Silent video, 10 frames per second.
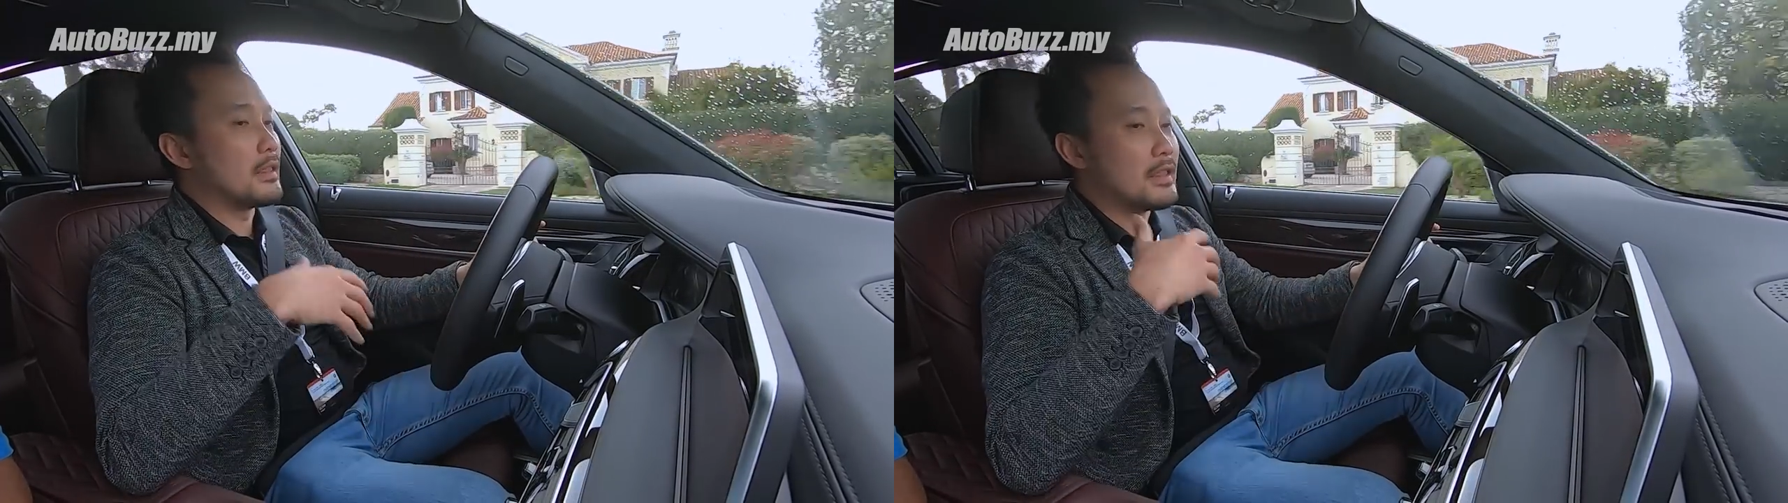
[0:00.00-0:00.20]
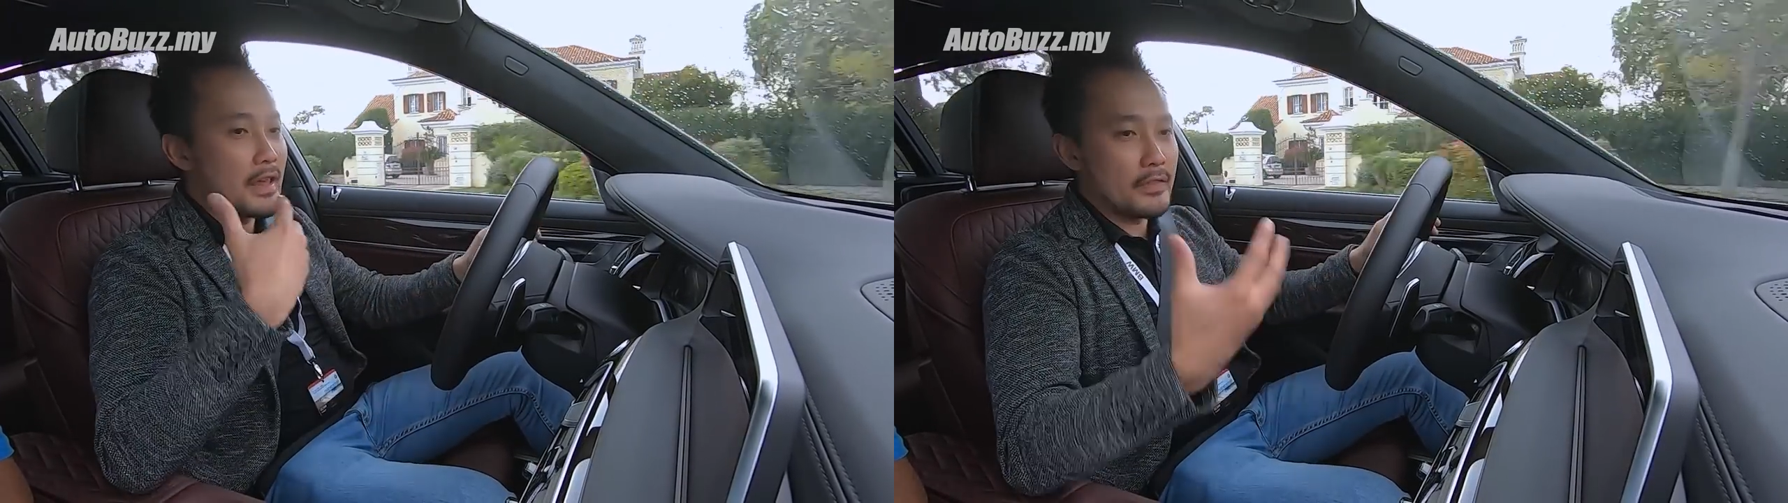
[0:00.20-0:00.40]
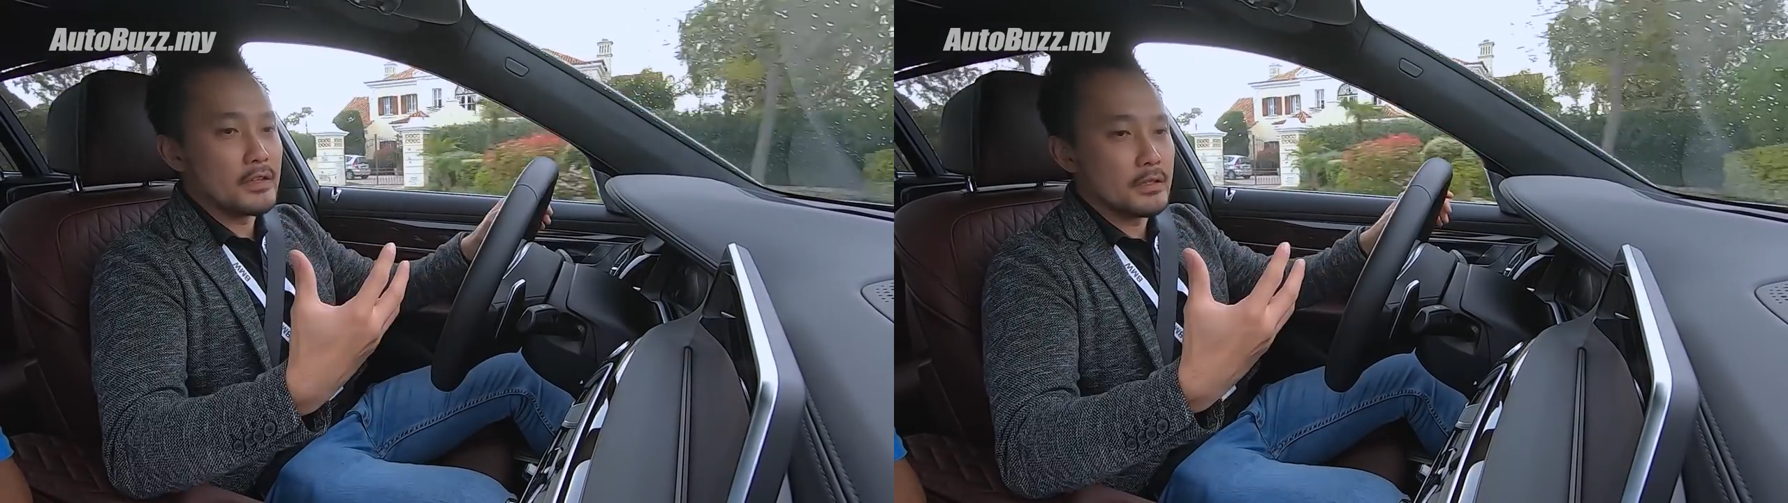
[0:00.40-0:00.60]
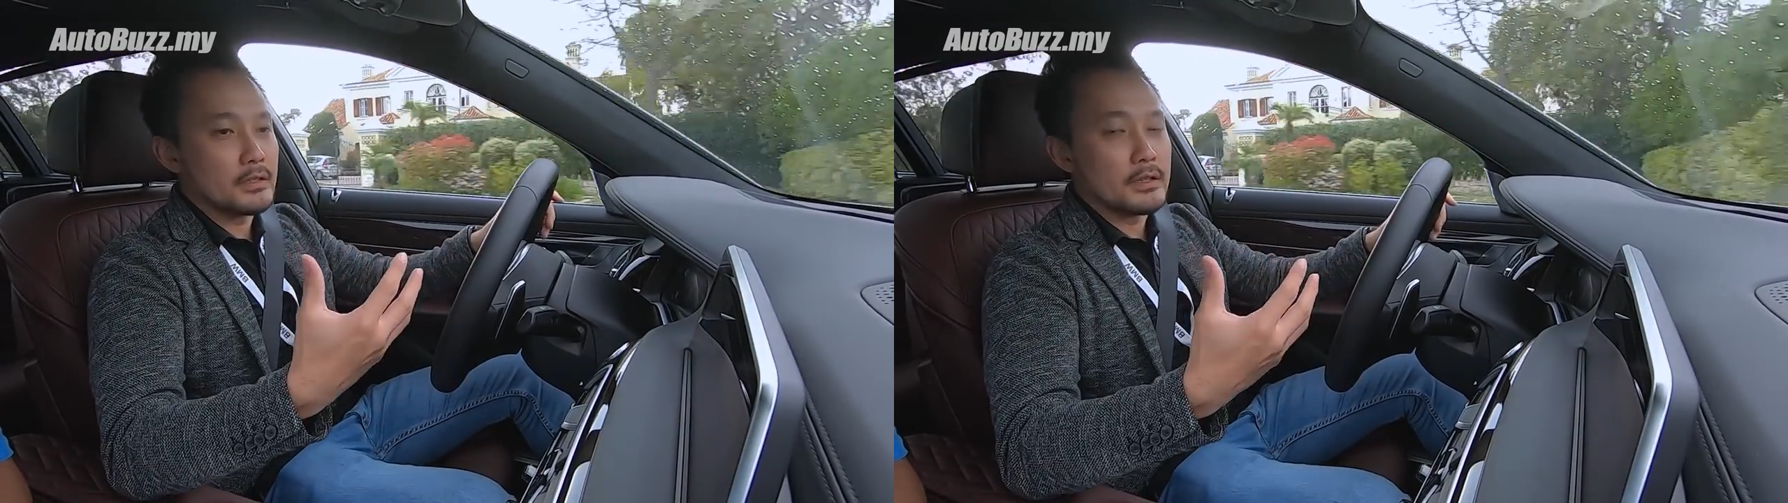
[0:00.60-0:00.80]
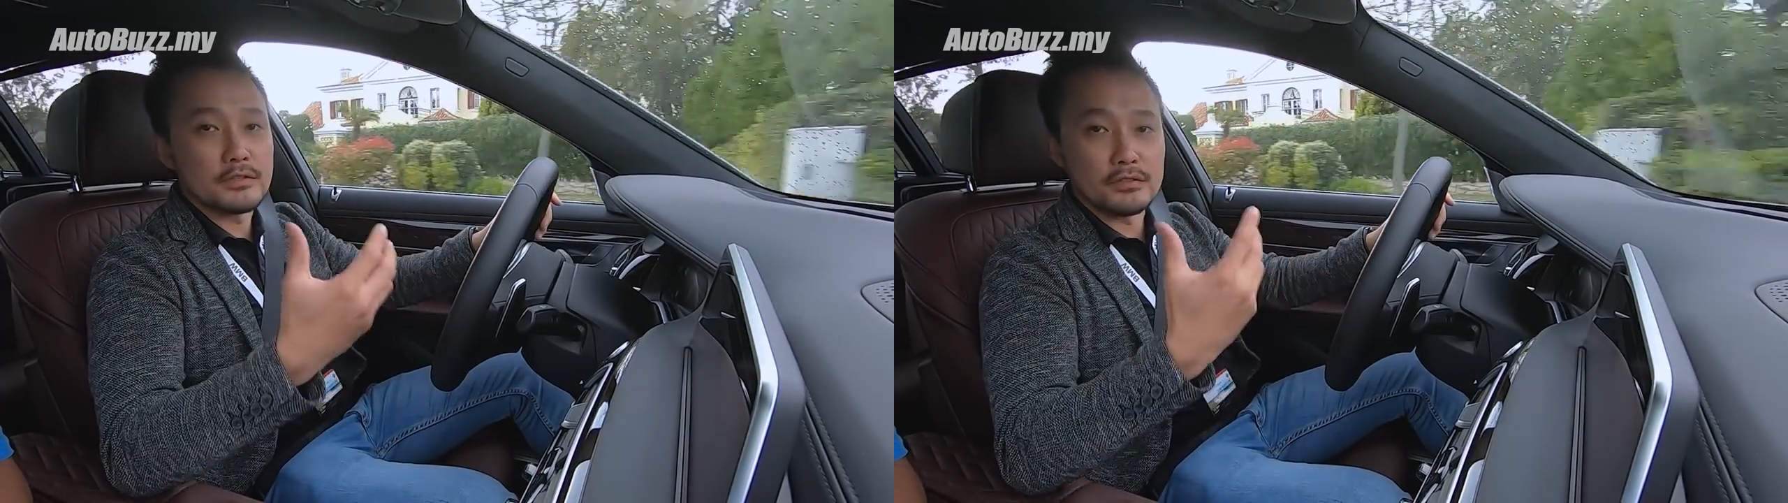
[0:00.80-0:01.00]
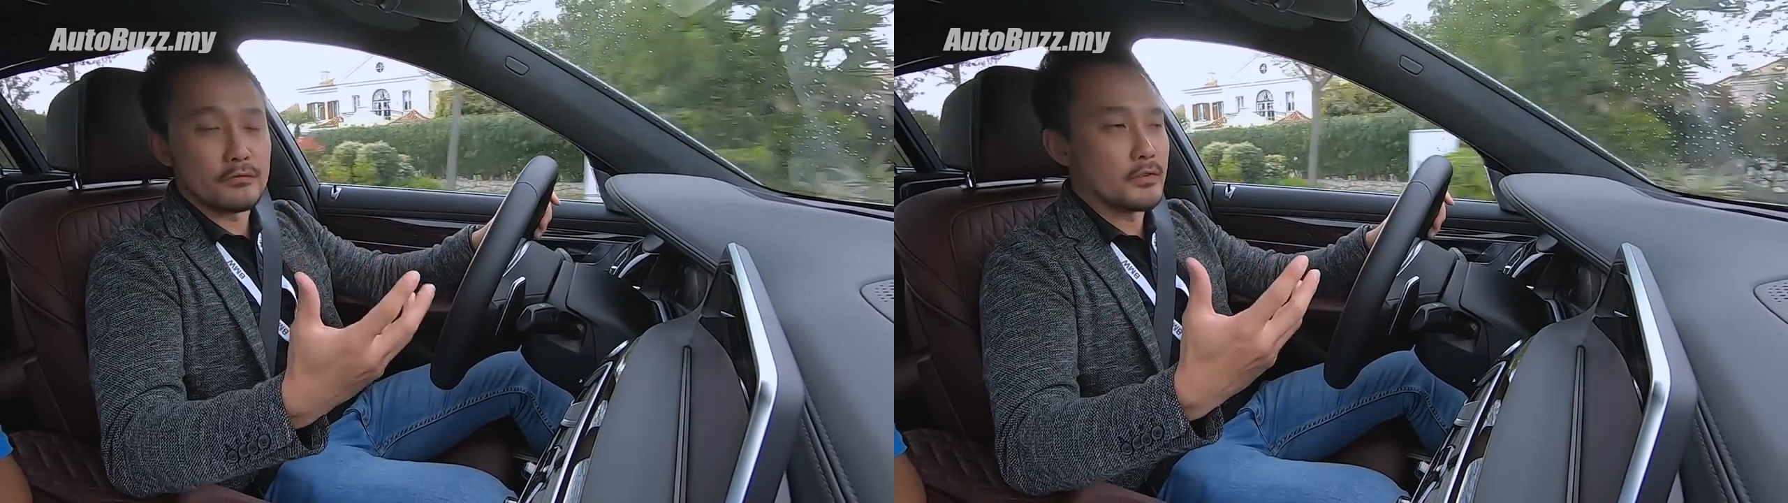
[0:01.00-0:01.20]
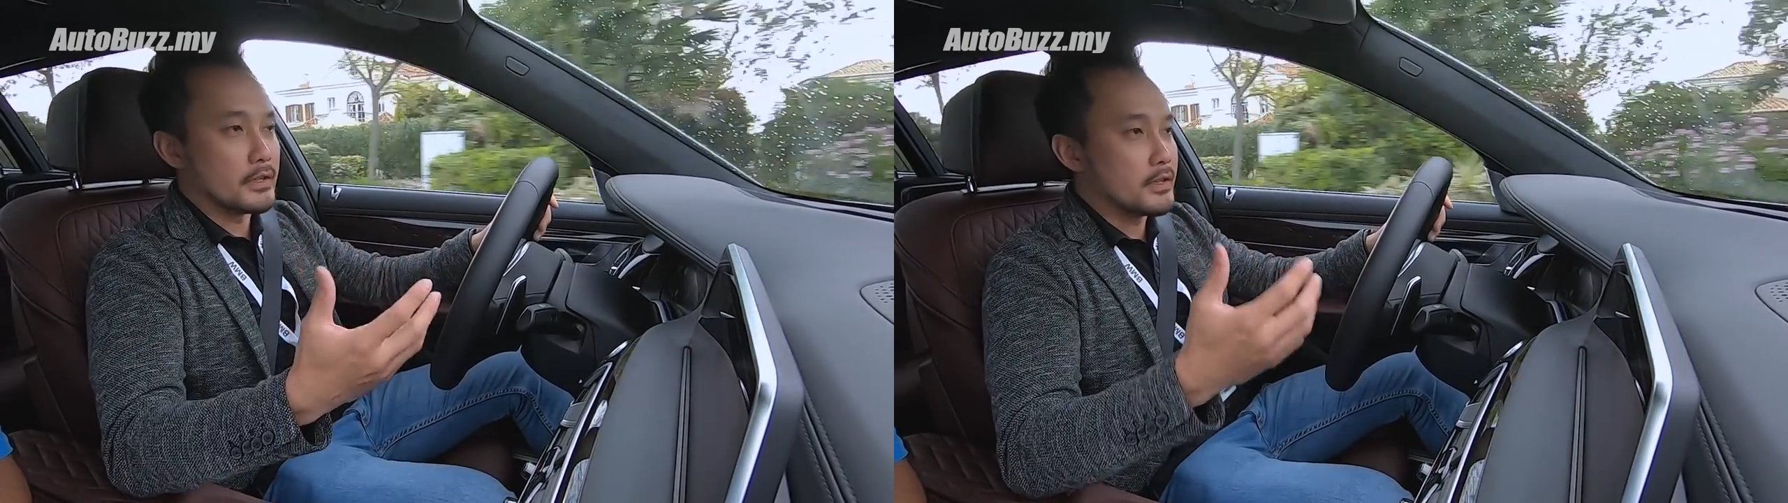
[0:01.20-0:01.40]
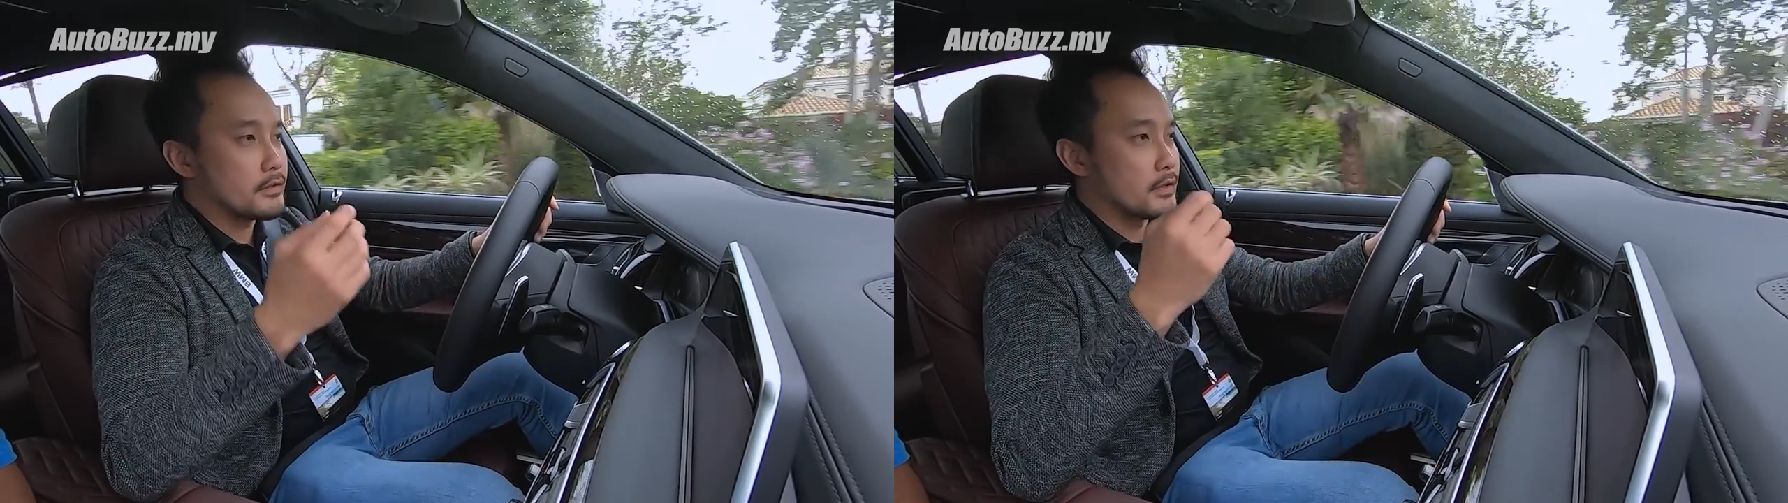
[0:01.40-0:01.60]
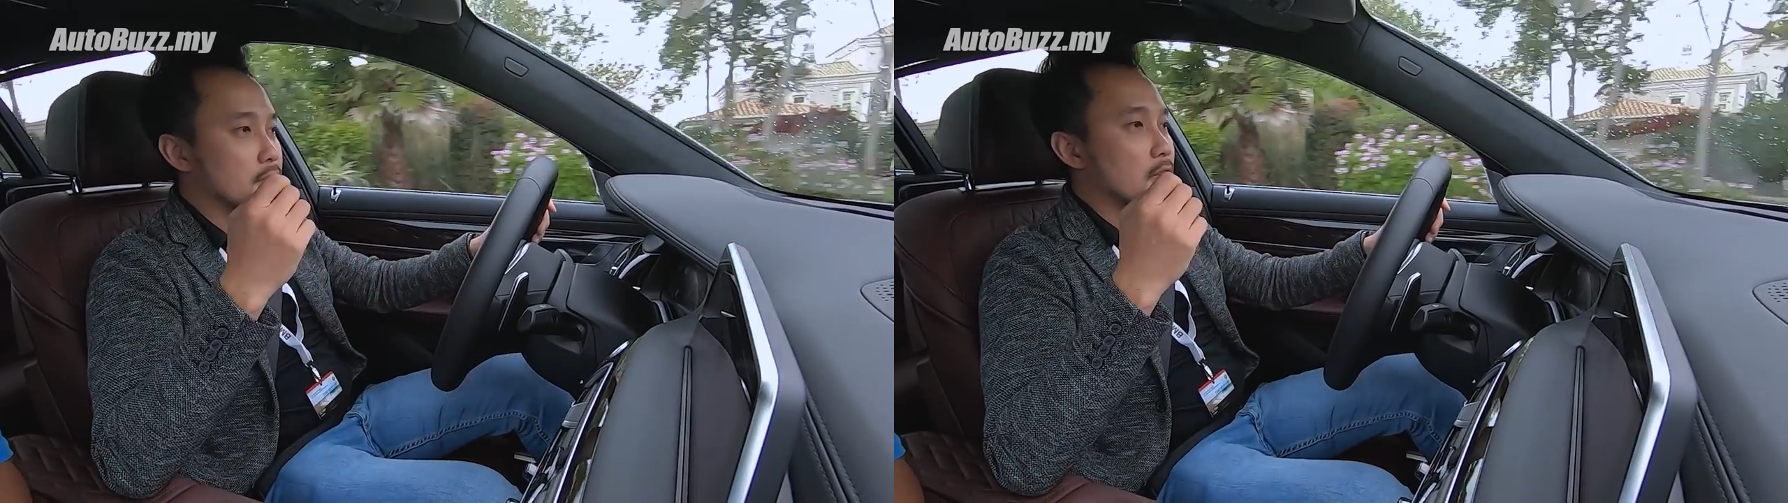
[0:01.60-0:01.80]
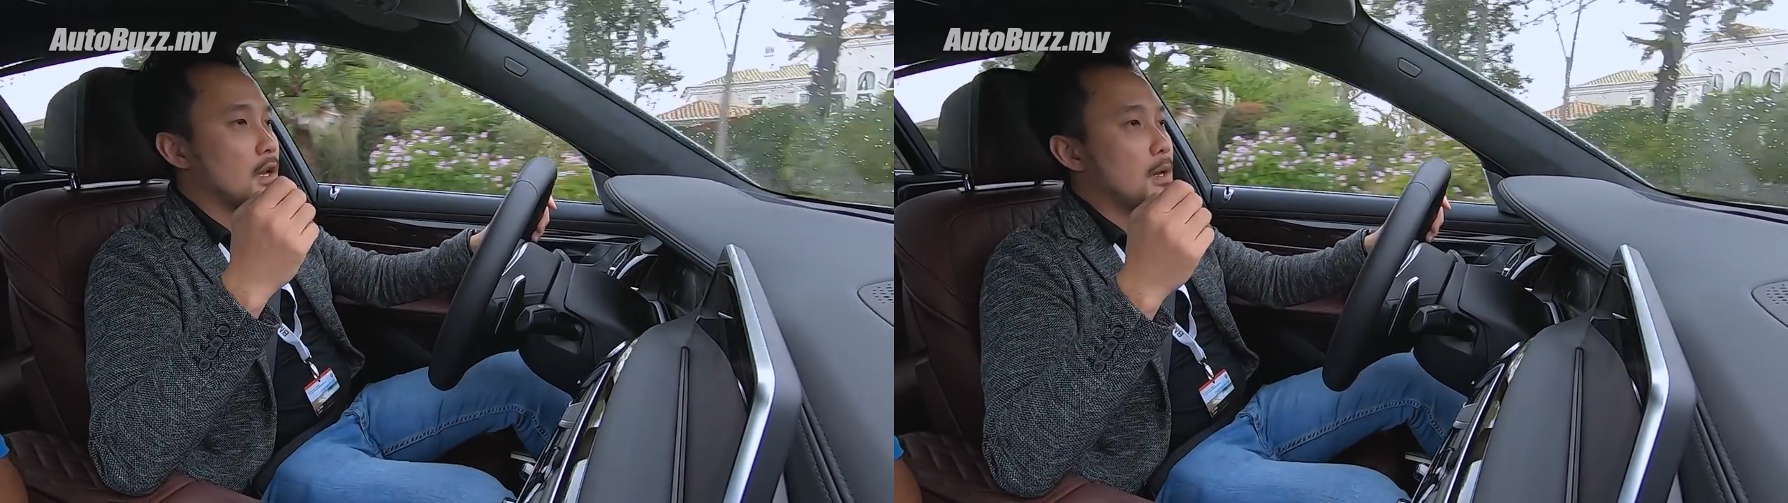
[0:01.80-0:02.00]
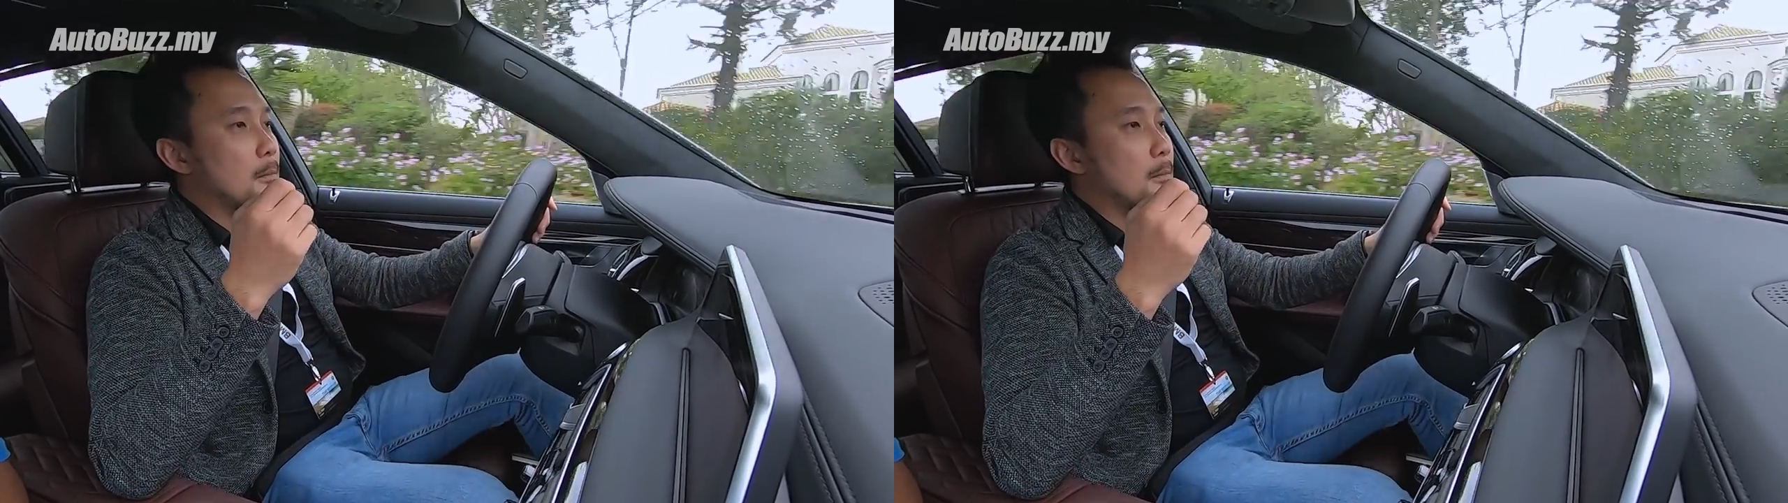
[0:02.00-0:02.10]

the leather is different. This is